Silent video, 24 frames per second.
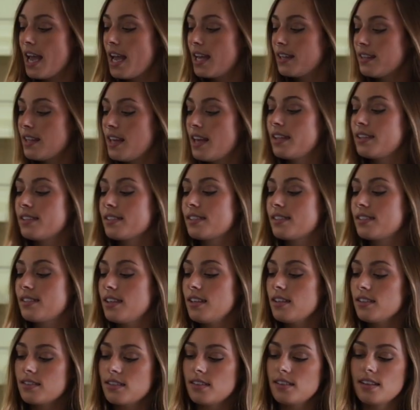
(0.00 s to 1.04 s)
and then
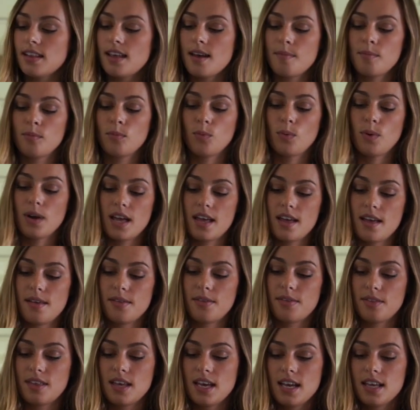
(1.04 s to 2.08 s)
season them with,
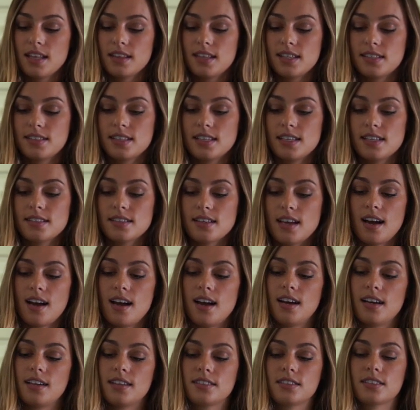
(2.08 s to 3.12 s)
this is
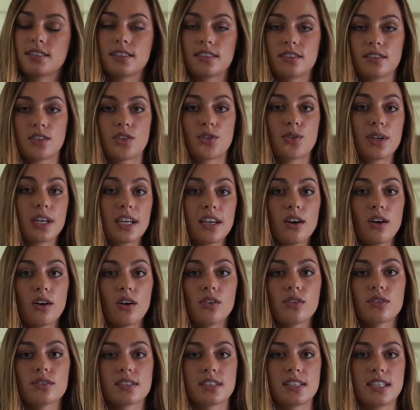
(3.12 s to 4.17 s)

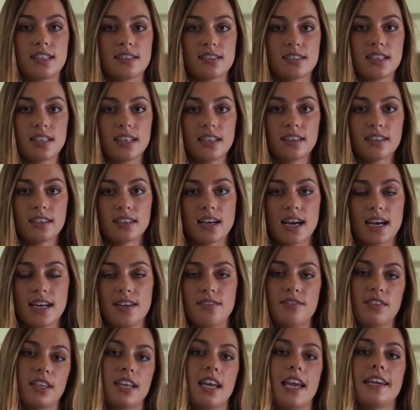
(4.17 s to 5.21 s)
Creole Seasoning, kind
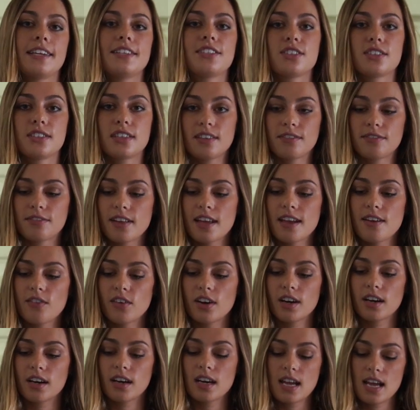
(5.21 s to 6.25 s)
of a Cajuny
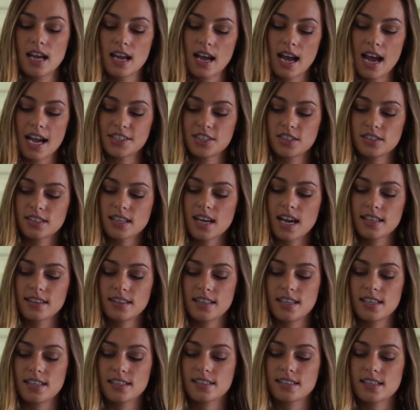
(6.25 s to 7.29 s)
flavor. I just got
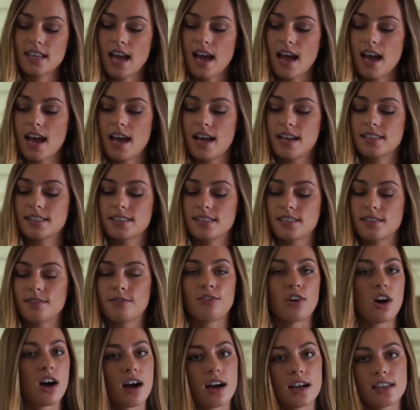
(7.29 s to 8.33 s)
this at
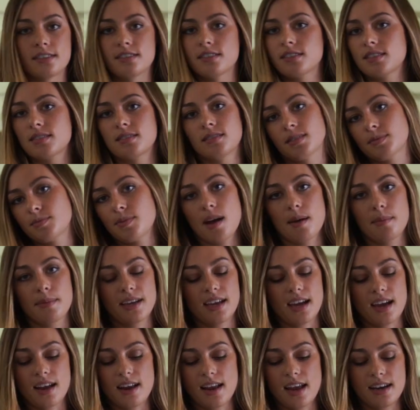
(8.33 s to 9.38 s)
Vons,
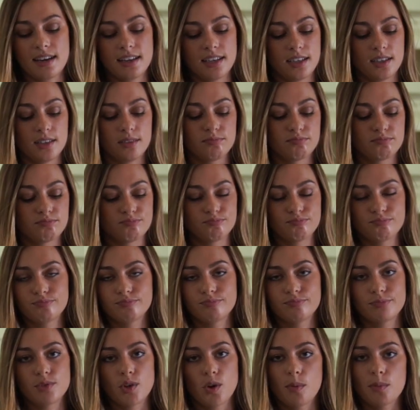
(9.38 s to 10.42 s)
probably at any
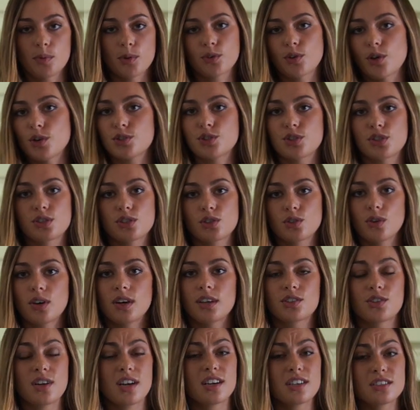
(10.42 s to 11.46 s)
normal grocery
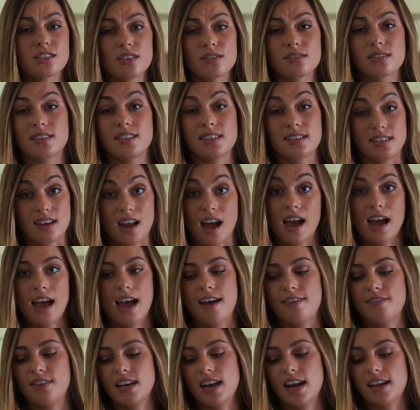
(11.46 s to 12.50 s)
store. Trader Joe's does not
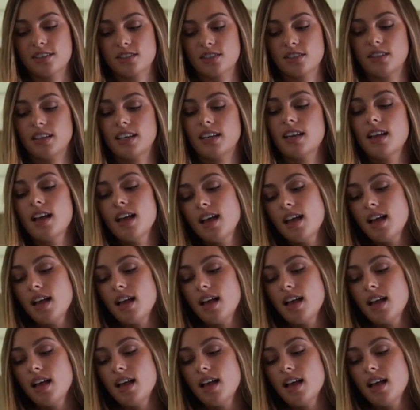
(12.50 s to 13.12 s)
have it, actually.